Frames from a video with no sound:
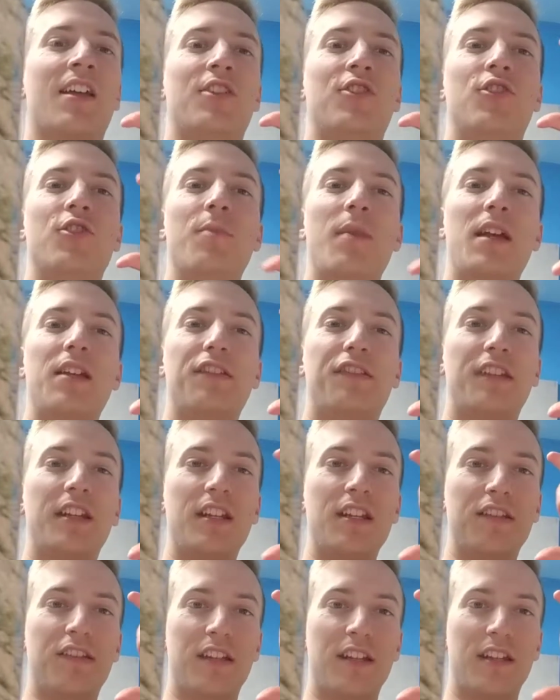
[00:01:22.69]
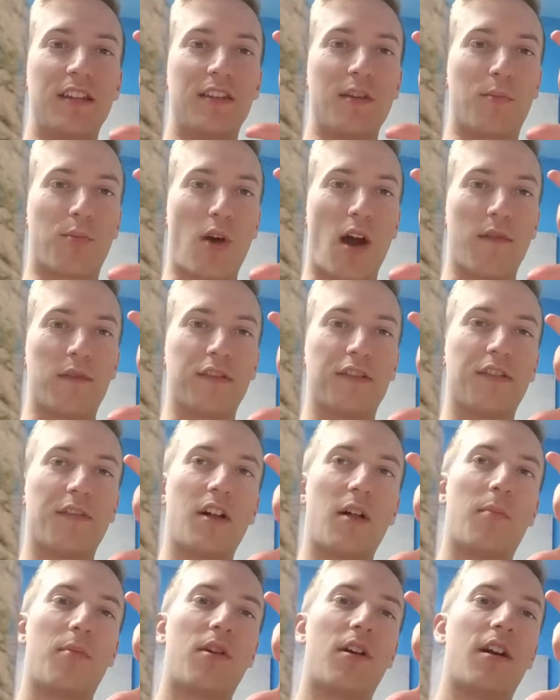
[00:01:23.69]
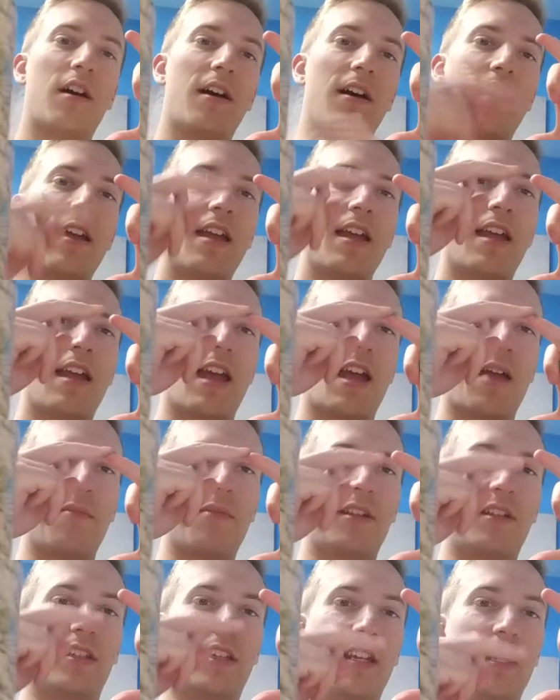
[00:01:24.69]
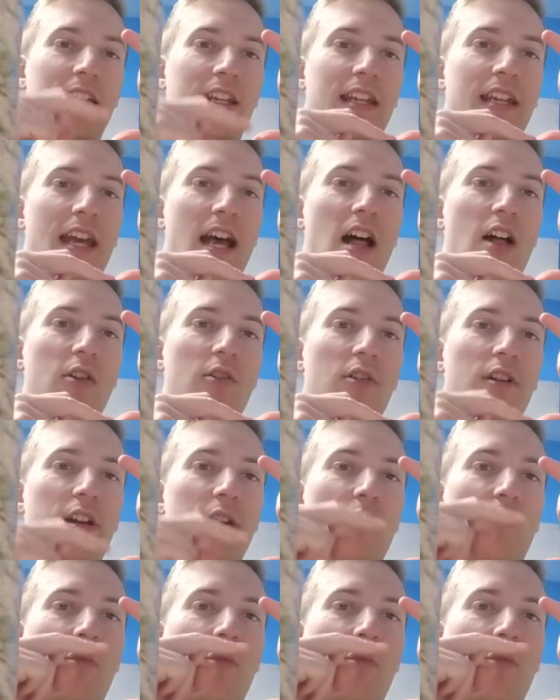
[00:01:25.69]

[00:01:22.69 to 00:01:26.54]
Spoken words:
two main cities in the province of Alberta, Edmonton and Calgary.